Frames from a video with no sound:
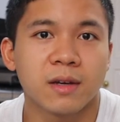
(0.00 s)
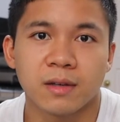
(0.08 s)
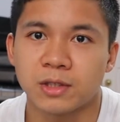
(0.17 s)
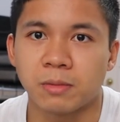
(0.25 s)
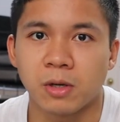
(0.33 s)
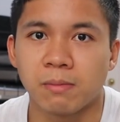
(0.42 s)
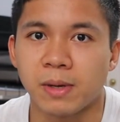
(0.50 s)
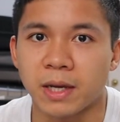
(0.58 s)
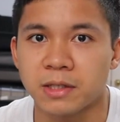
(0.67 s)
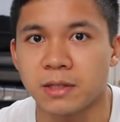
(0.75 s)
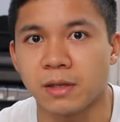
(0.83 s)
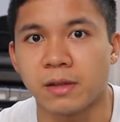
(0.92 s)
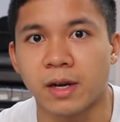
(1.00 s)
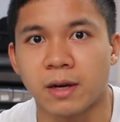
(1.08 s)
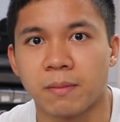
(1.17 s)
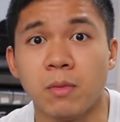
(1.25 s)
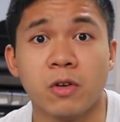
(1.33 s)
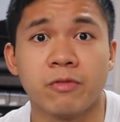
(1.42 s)
some complexity
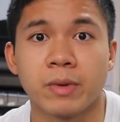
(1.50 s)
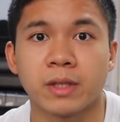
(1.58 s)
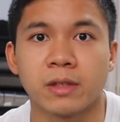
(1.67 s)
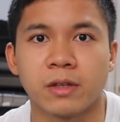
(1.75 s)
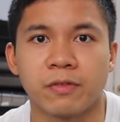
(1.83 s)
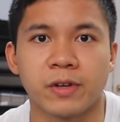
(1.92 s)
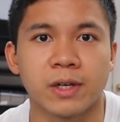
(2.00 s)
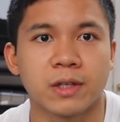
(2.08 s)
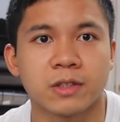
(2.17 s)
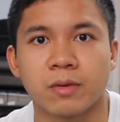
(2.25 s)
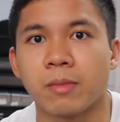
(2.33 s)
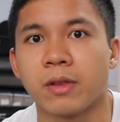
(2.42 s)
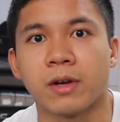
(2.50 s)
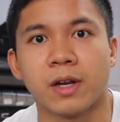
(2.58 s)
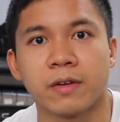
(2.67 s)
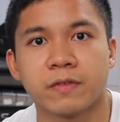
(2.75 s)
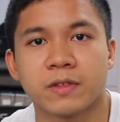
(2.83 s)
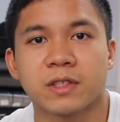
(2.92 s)
there, movement interference from other
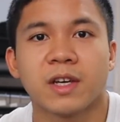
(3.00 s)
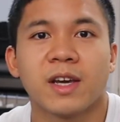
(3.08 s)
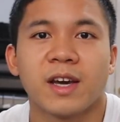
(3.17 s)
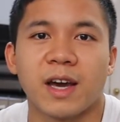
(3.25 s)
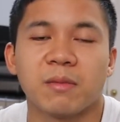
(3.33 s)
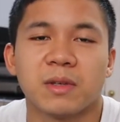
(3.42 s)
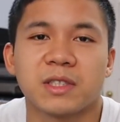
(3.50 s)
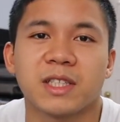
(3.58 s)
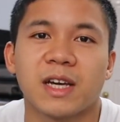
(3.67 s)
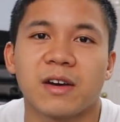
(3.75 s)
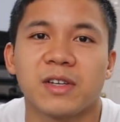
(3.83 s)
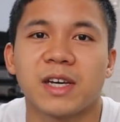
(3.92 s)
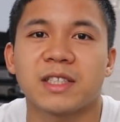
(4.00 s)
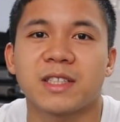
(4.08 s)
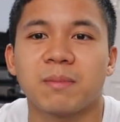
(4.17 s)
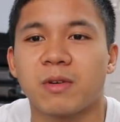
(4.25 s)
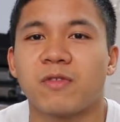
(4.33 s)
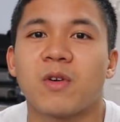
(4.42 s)
lifts, and we'll see how you guys
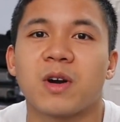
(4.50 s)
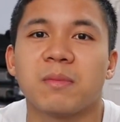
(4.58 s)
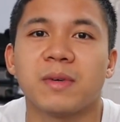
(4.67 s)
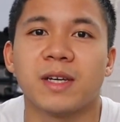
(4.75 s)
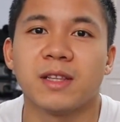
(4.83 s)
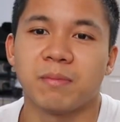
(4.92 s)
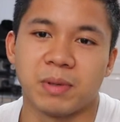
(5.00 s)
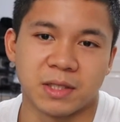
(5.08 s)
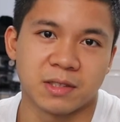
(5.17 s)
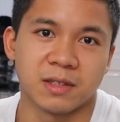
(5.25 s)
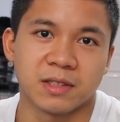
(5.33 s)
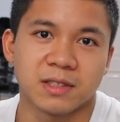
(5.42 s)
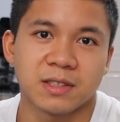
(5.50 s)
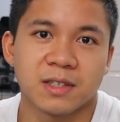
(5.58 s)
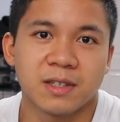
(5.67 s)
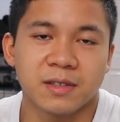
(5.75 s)
can perform in the pistols.